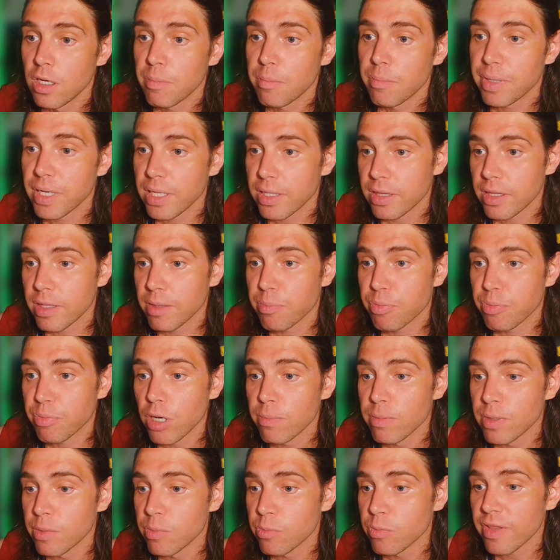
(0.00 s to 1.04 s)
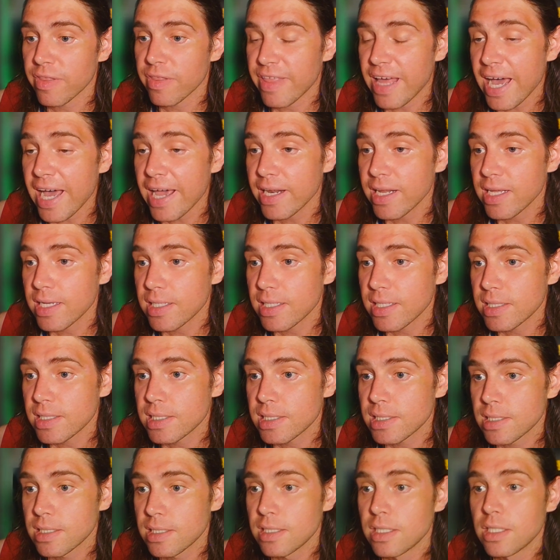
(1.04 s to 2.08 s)
But the problem with that
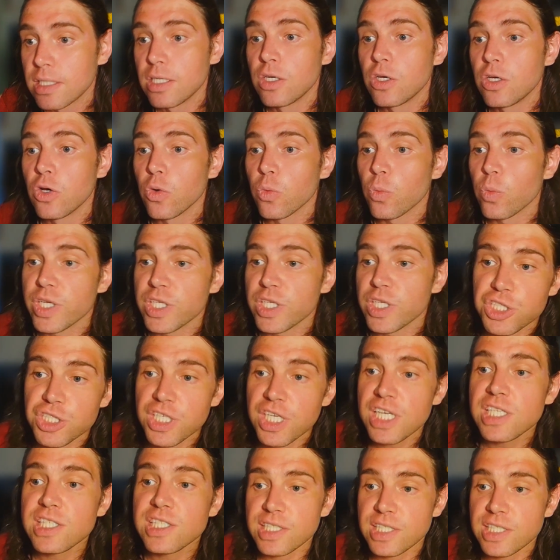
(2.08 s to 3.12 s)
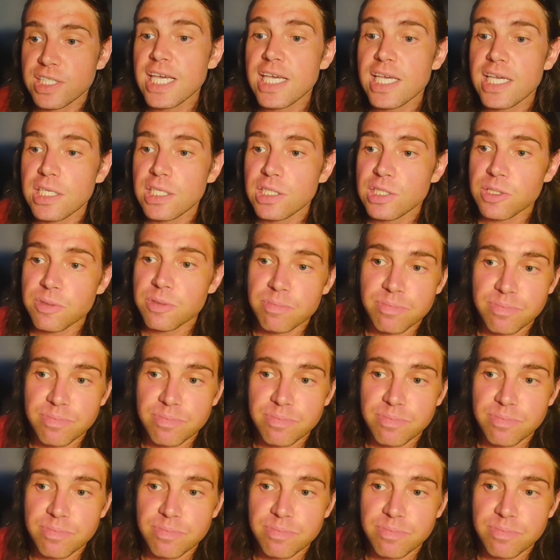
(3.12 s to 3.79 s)
is when she sees